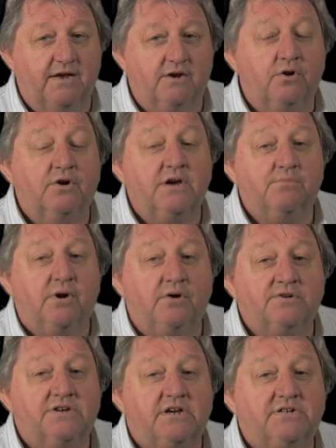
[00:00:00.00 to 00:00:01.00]
a cooking
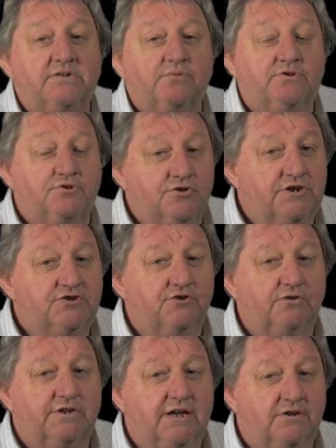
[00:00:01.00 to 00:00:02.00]
process that was
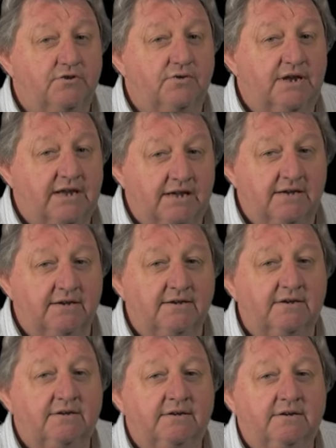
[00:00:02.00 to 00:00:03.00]
traditional yet unique,
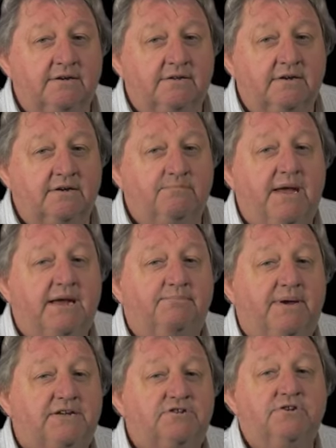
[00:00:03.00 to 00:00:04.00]
that could make
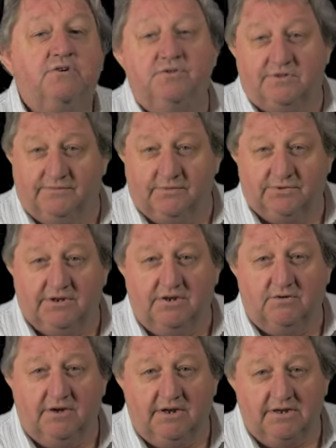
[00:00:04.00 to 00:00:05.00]
best use of those
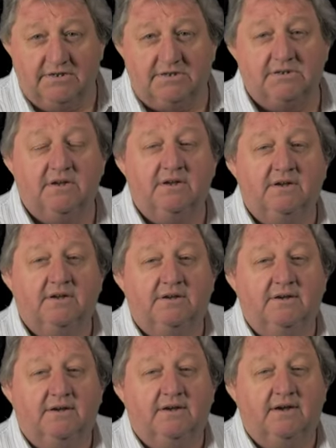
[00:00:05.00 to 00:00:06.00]
ingredients,
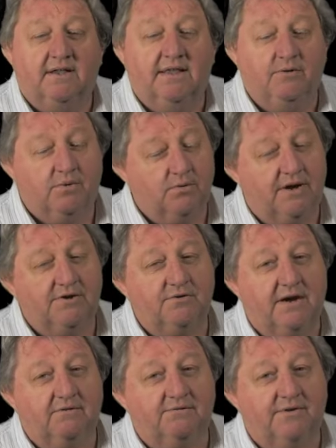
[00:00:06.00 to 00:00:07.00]
and then we went
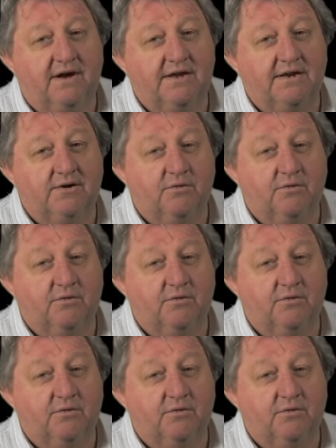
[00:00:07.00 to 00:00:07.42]
around finding